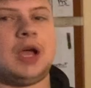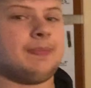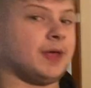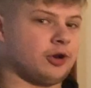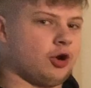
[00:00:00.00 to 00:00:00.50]
I'm
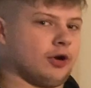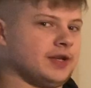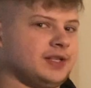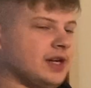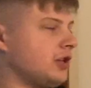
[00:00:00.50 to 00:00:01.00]
not an
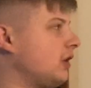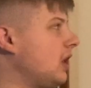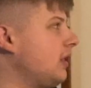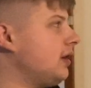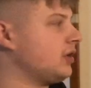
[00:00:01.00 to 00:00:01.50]
architect or
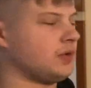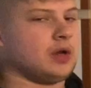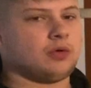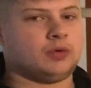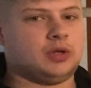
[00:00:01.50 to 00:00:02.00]
anything, so I
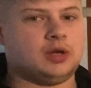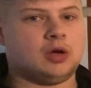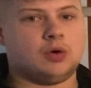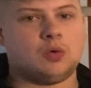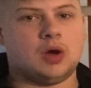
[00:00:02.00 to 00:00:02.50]
don't really
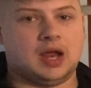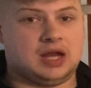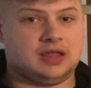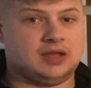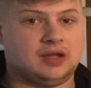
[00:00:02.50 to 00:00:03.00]
know
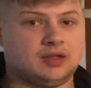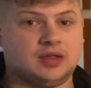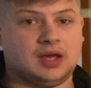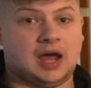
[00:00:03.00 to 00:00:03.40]
anything that